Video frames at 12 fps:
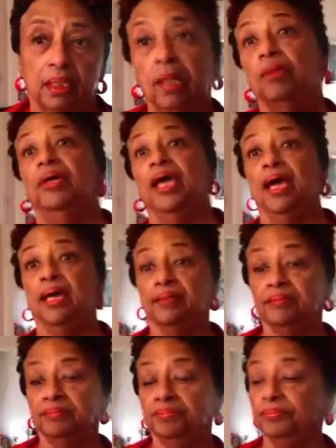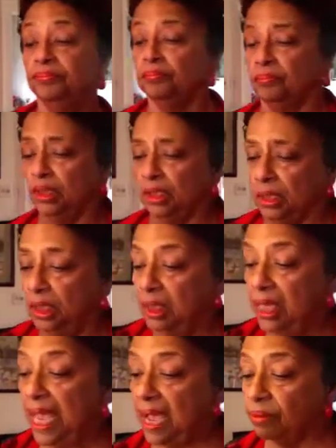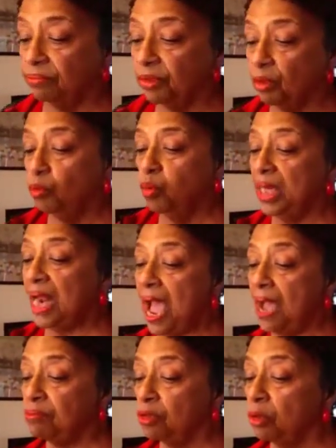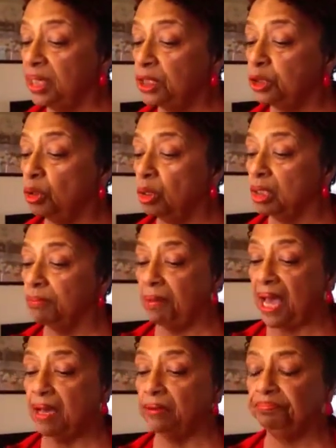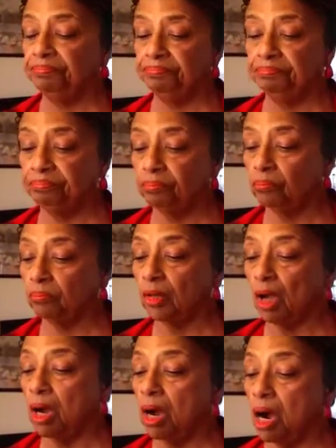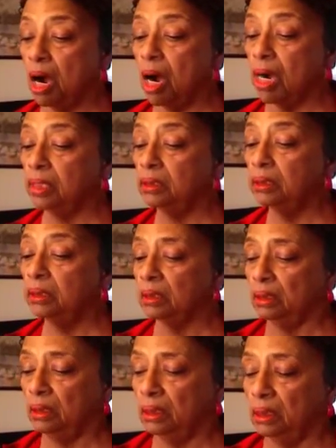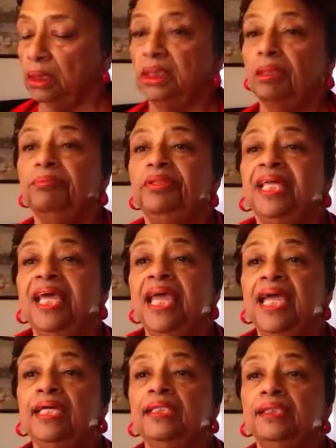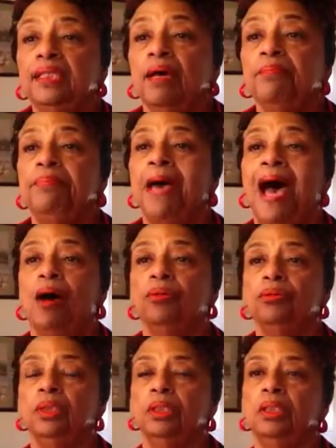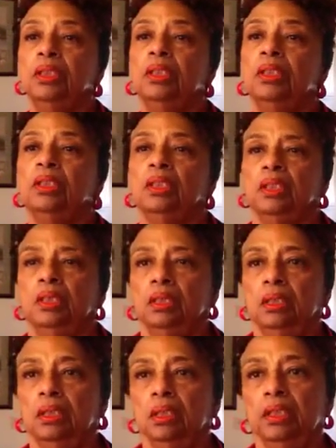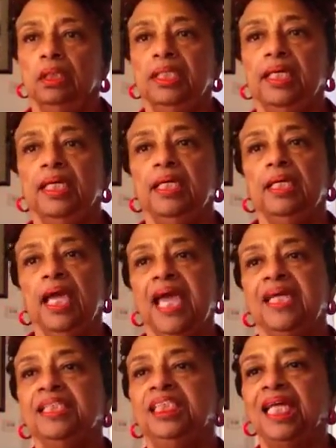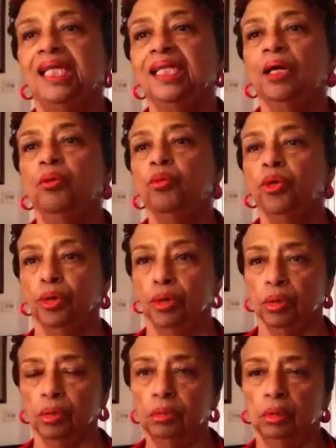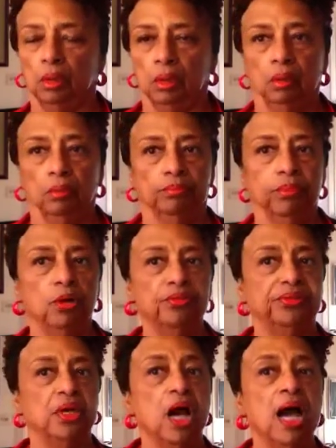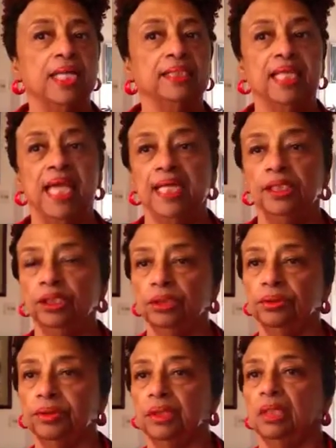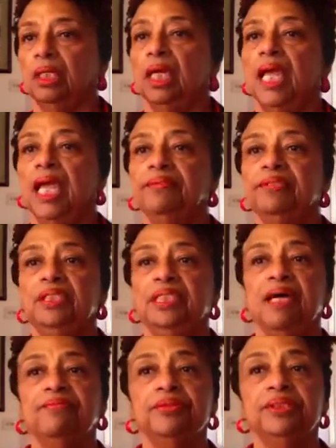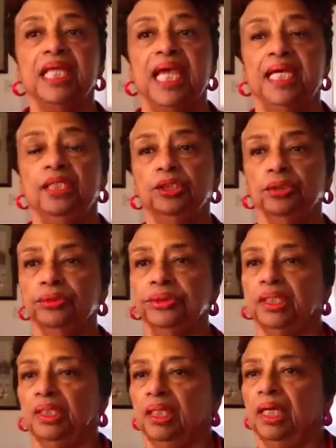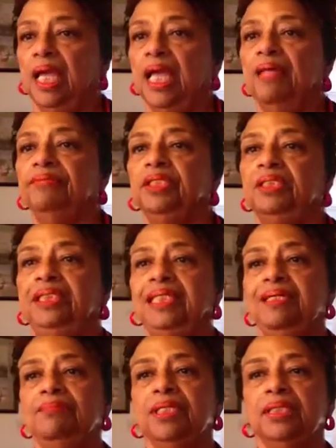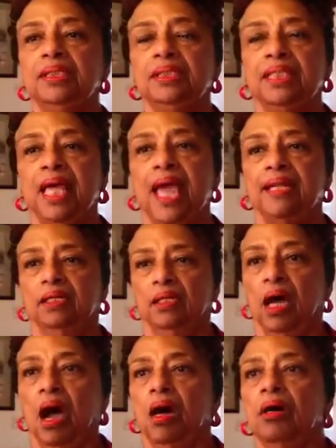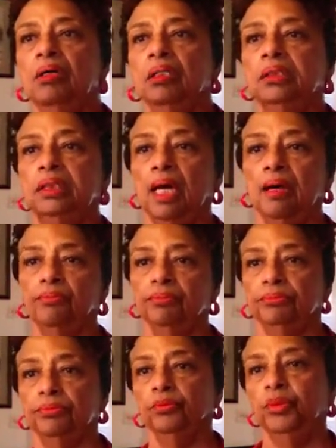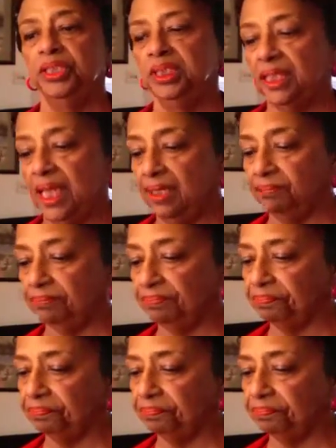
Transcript: Okay. Now, what I'm going to talk about are some things about the angelic world, both God's angels and the devil's angels and the demons that are hooked up with Satan.